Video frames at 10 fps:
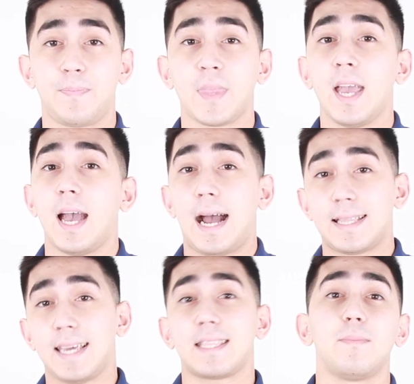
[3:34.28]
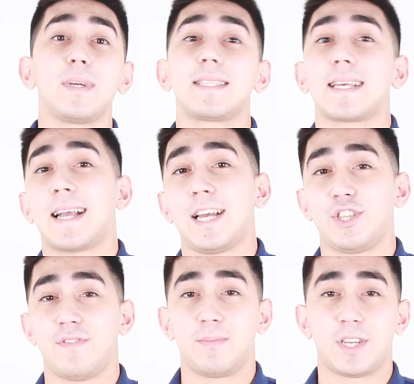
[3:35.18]
And this is the end of our
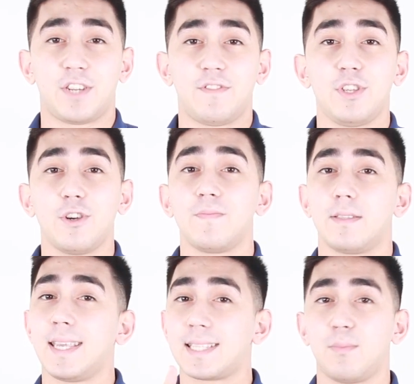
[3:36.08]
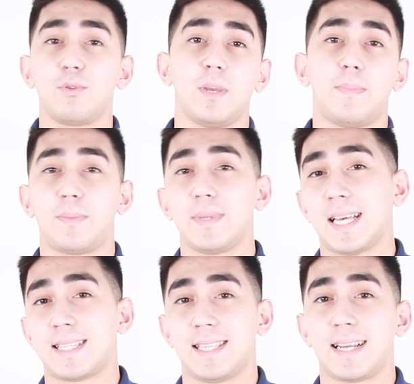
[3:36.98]
video. Don't forget to subscribe to the
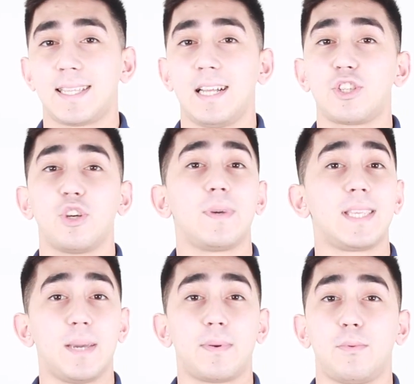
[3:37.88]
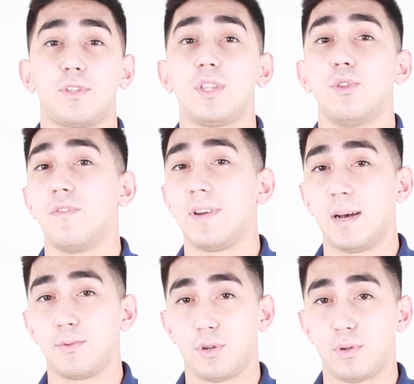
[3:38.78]
channel so as not to miss the new
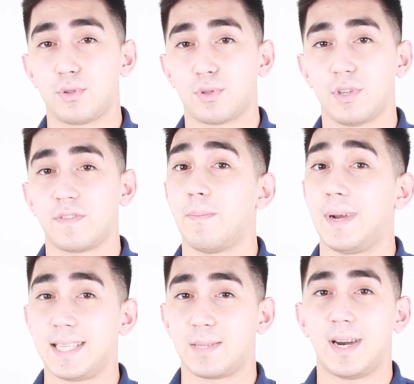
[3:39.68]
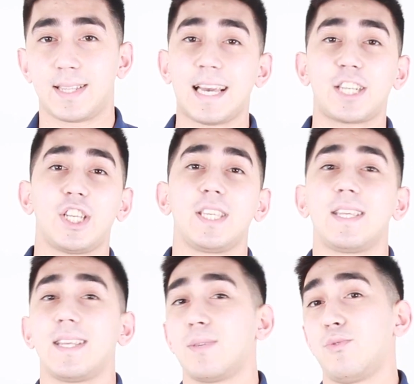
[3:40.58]
reviews of the Matismart devices.
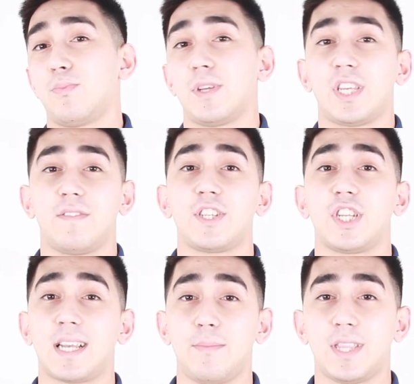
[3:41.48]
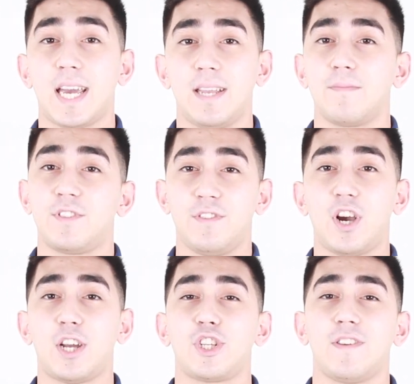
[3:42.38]
It will also be interesting to read your
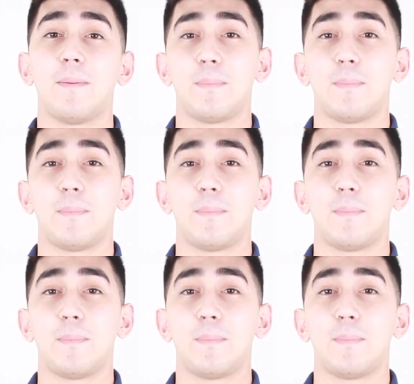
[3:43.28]
comments.